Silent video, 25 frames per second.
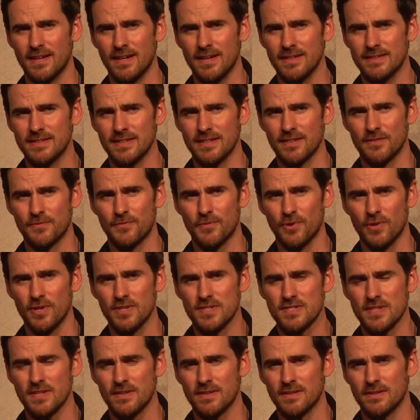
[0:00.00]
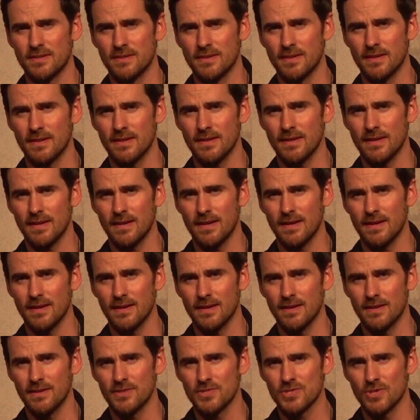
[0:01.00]
I did a voice on
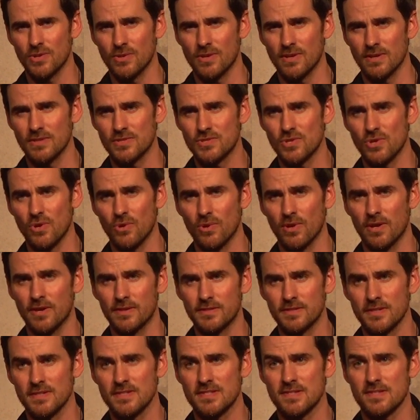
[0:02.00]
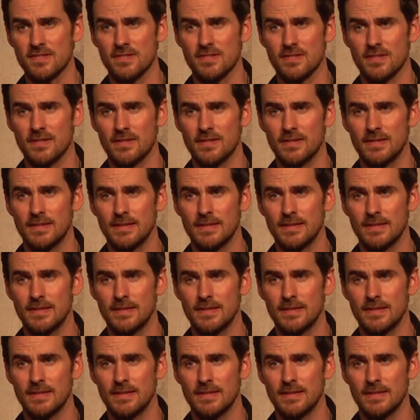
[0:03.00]
a show called Troll Hunters